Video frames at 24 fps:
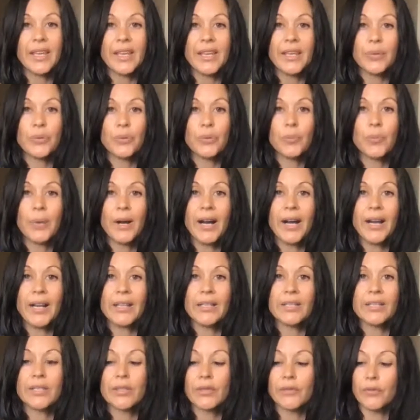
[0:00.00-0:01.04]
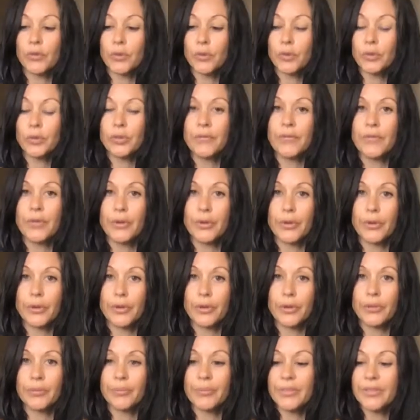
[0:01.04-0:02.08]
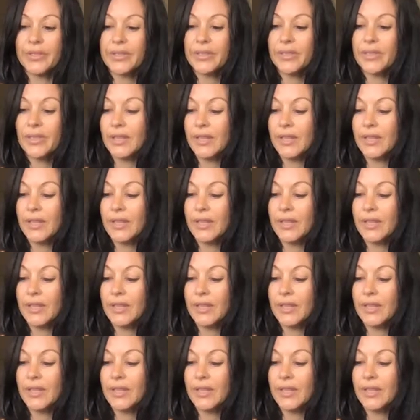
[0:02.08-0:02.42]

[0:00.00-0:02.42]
equal parts of all of the herbs.